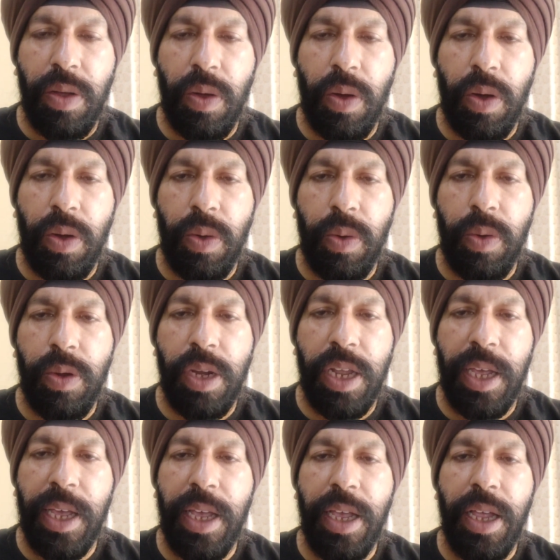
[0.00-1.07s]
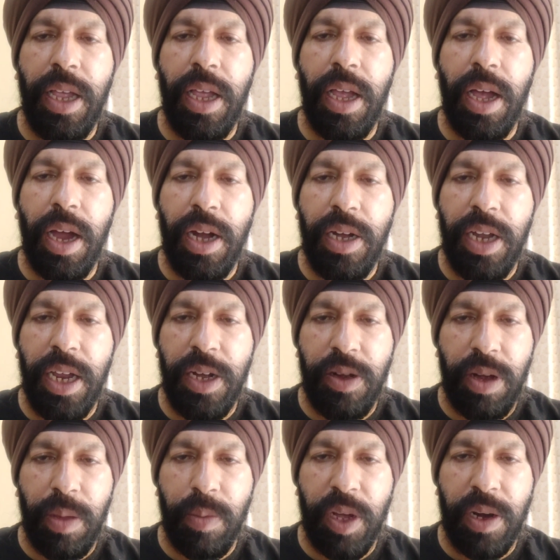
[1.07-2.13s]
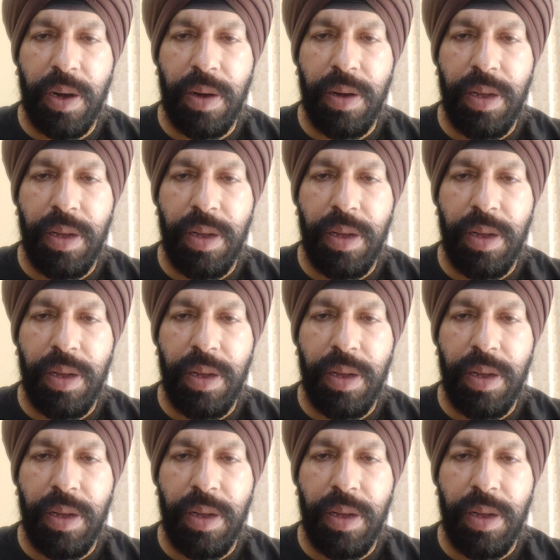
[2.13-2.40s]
or only a daydreamer.